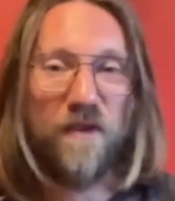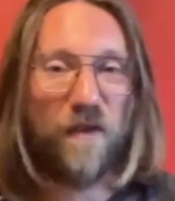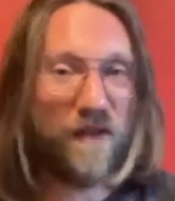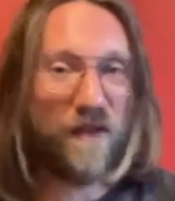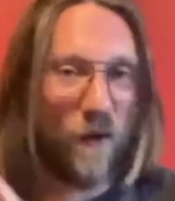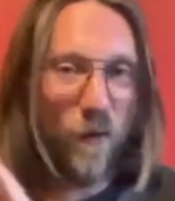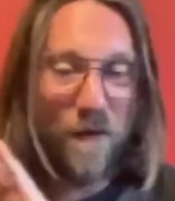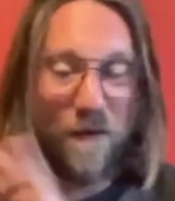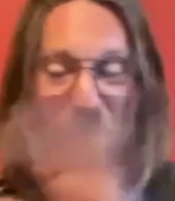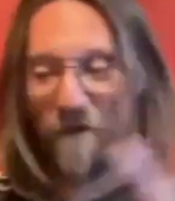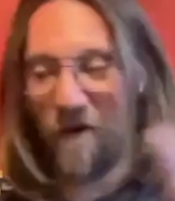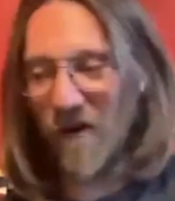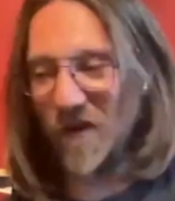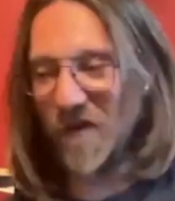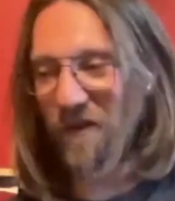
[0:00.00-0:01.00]
that would be
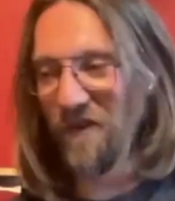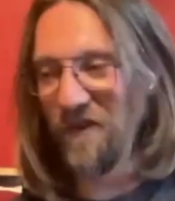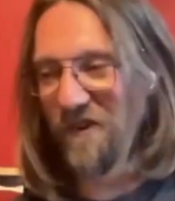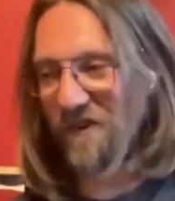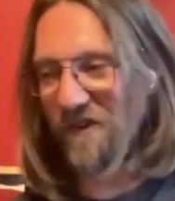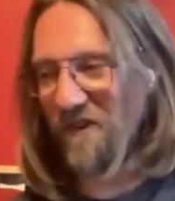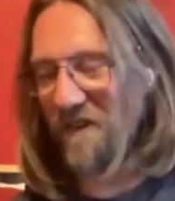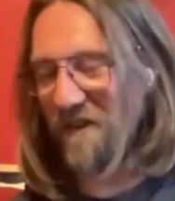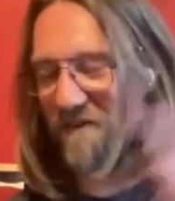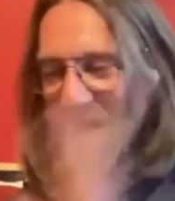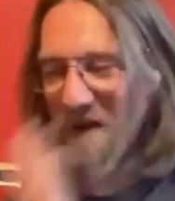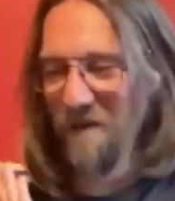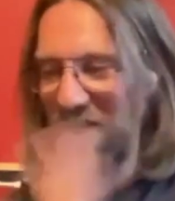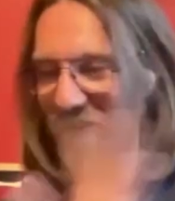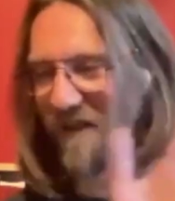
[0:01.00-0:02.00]
fuck unconditional love.
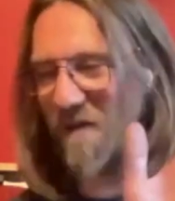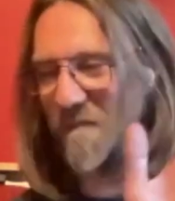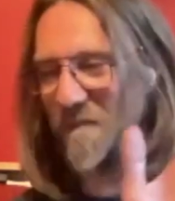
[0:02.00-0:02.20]
That was